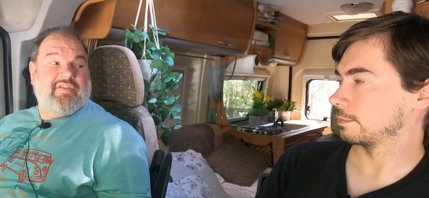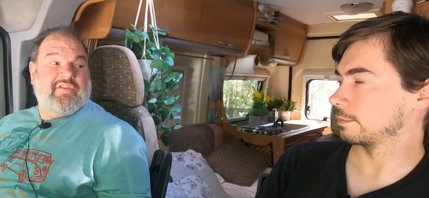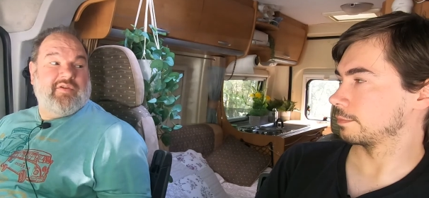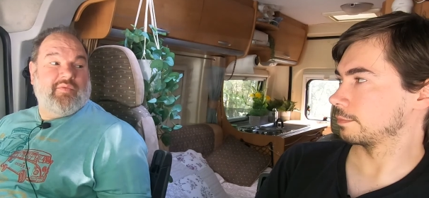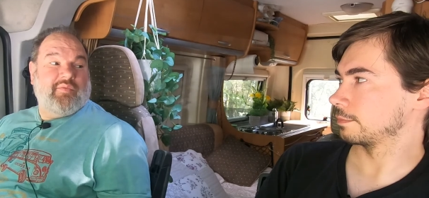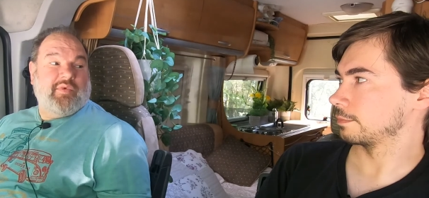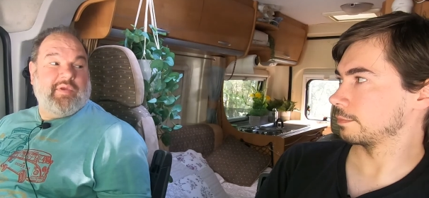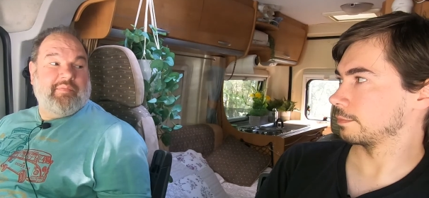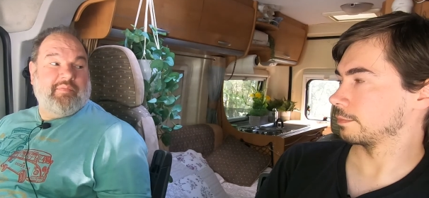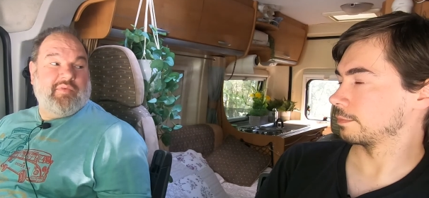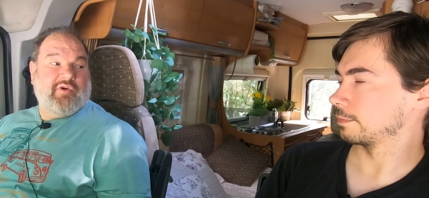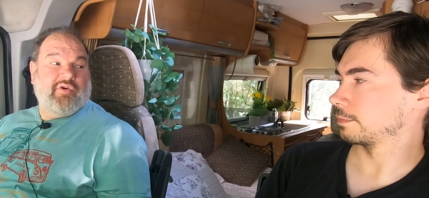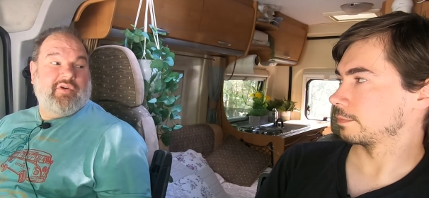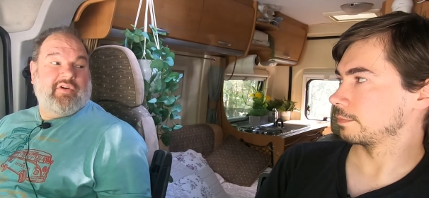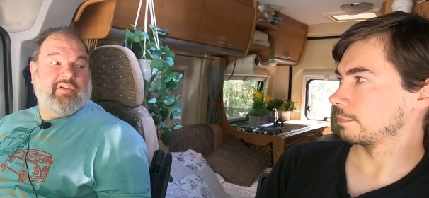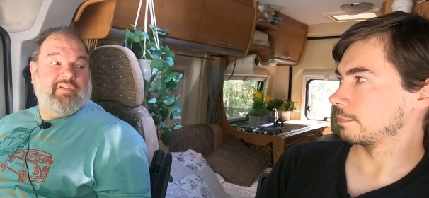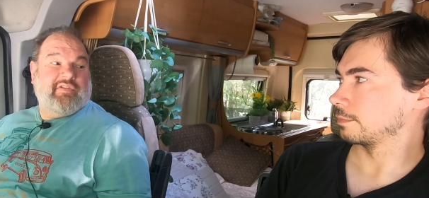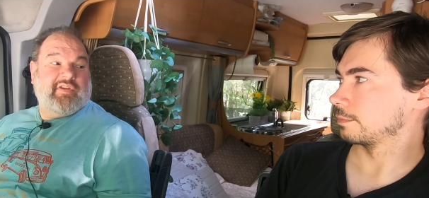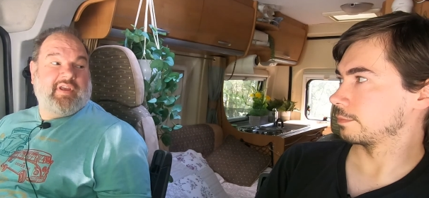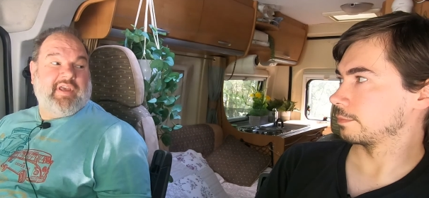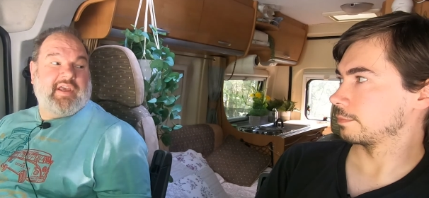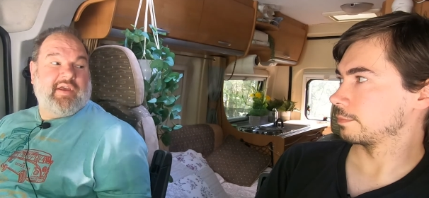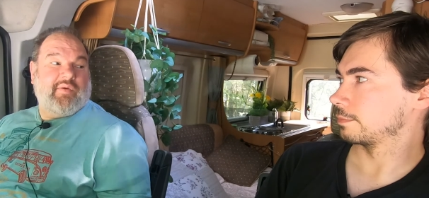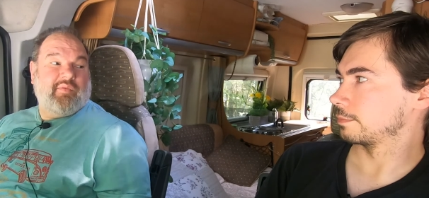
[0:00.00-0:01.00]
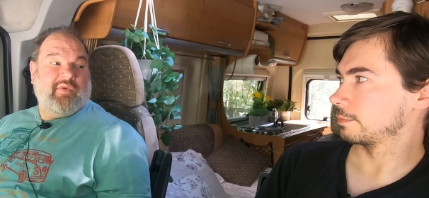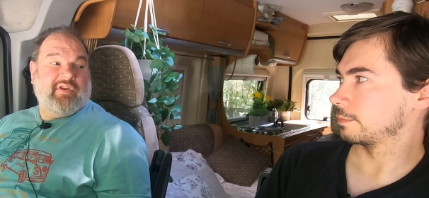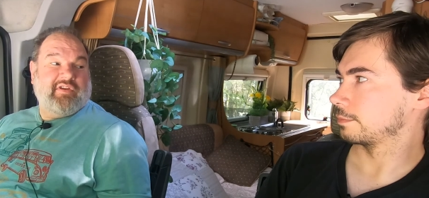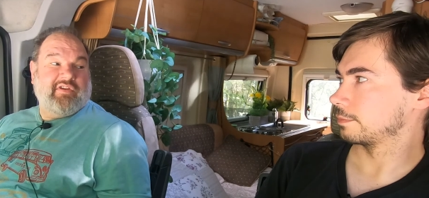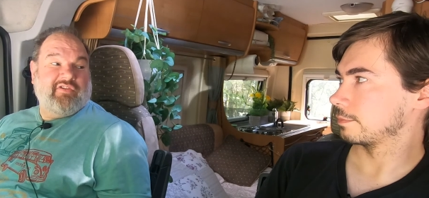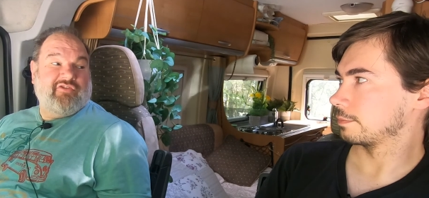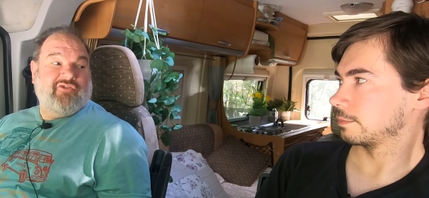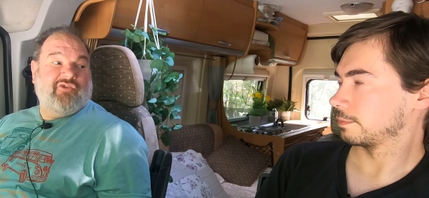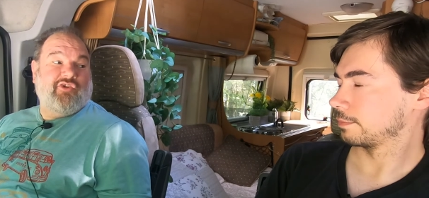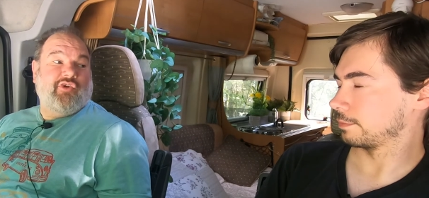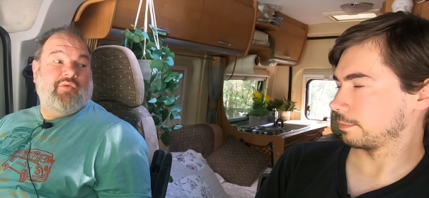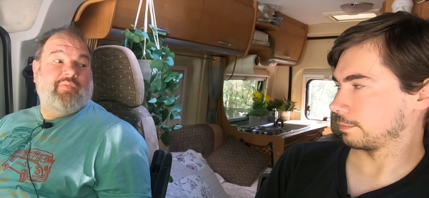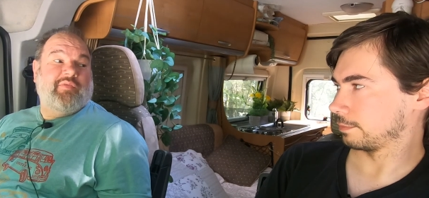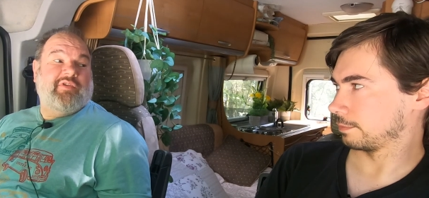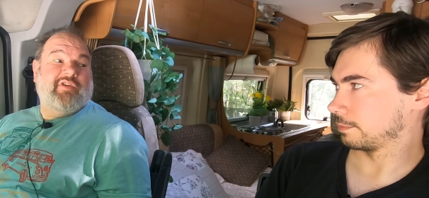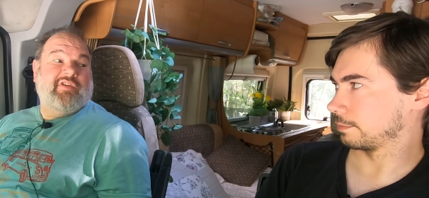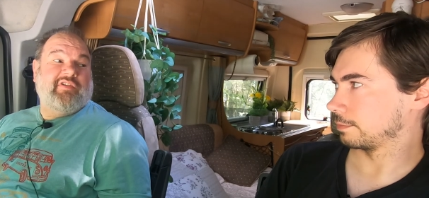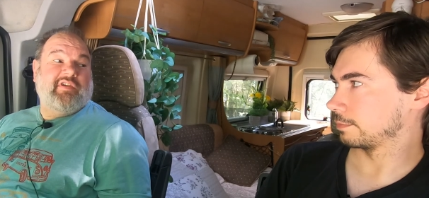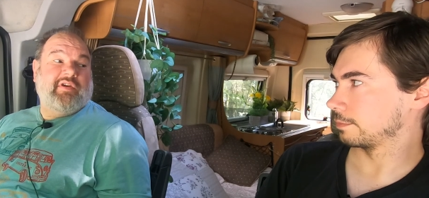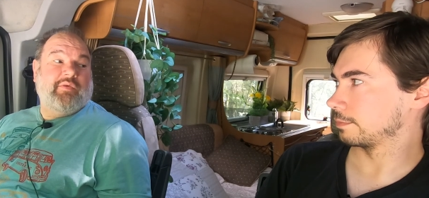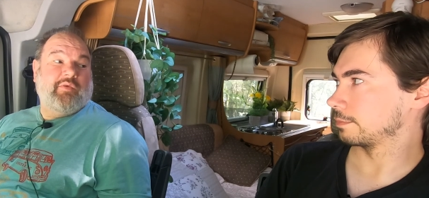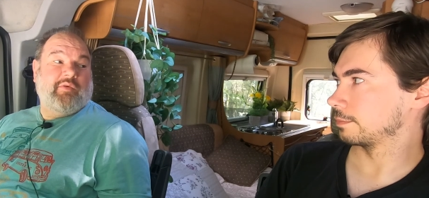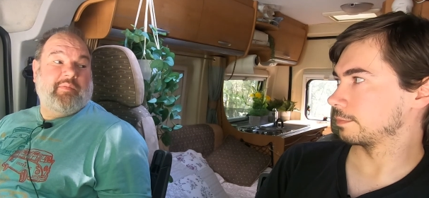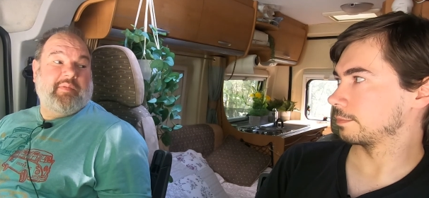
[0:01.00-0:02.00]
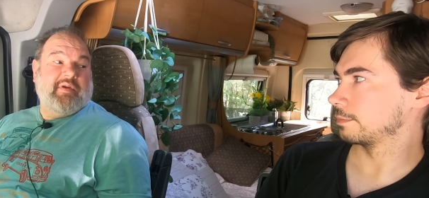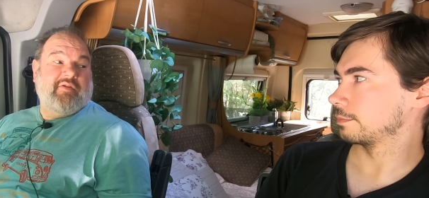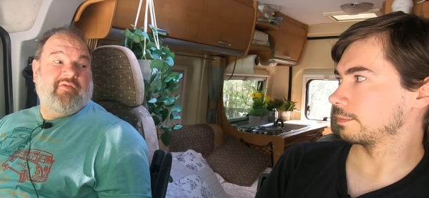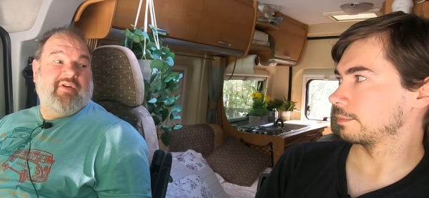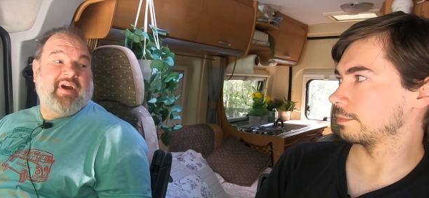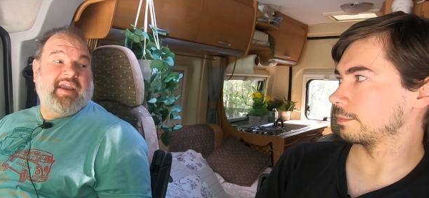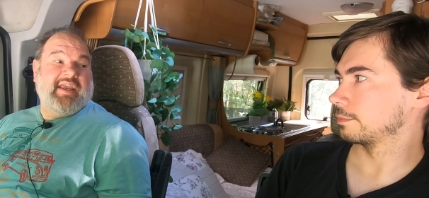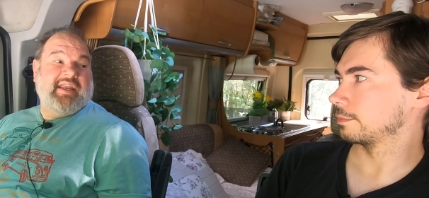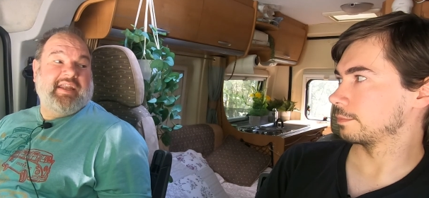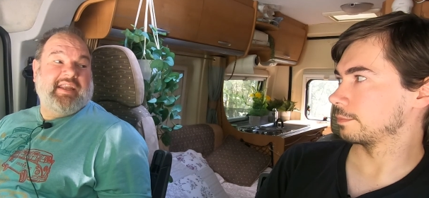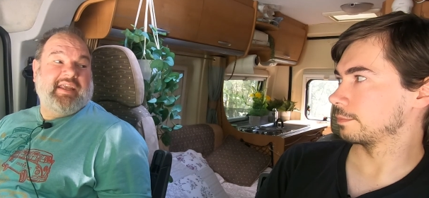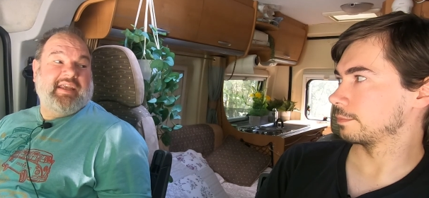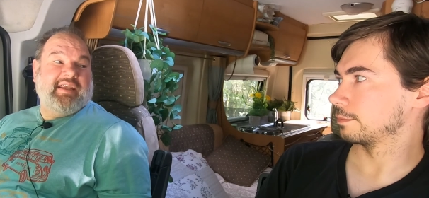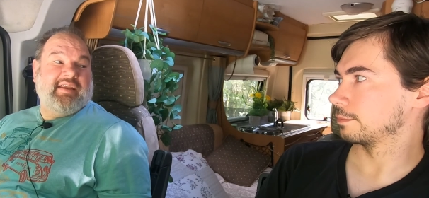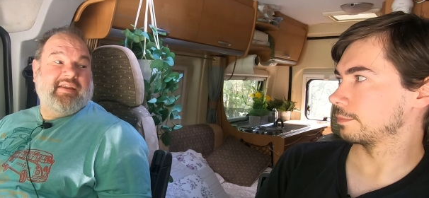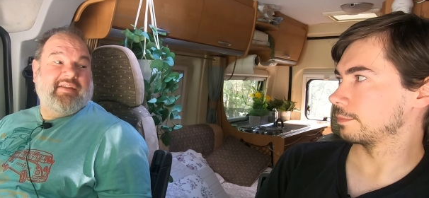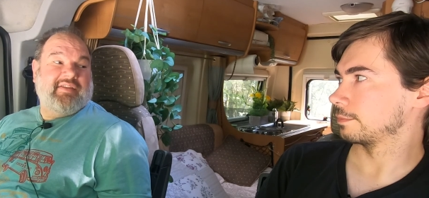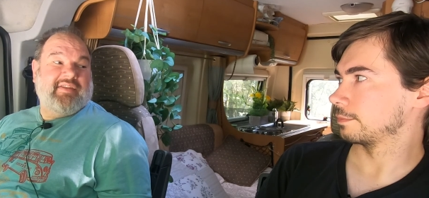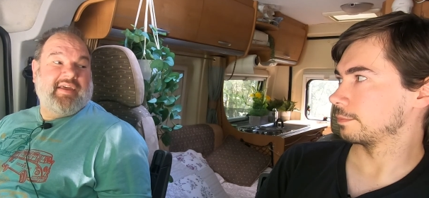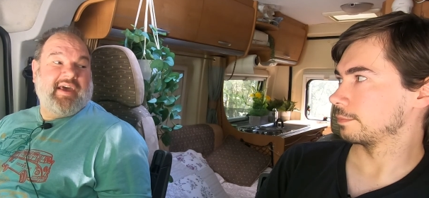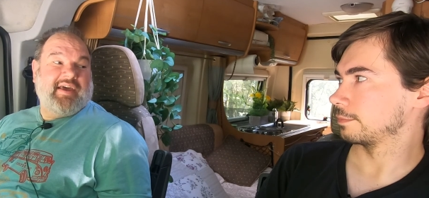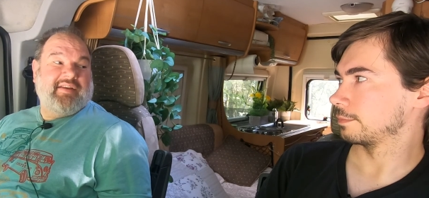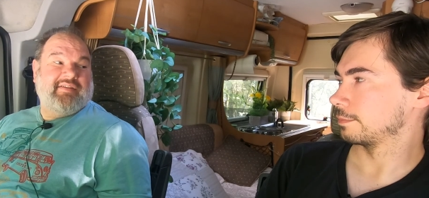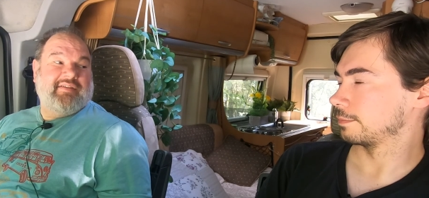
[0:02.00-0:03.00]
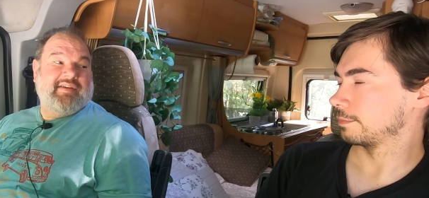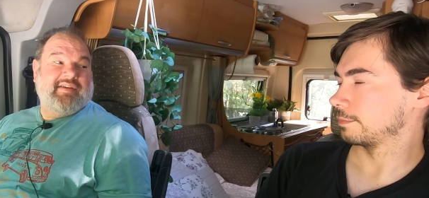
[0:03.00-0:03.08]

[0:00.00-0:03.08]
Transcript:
Speaker 1: that we booked it, we'd assumed that it would be raining that mm.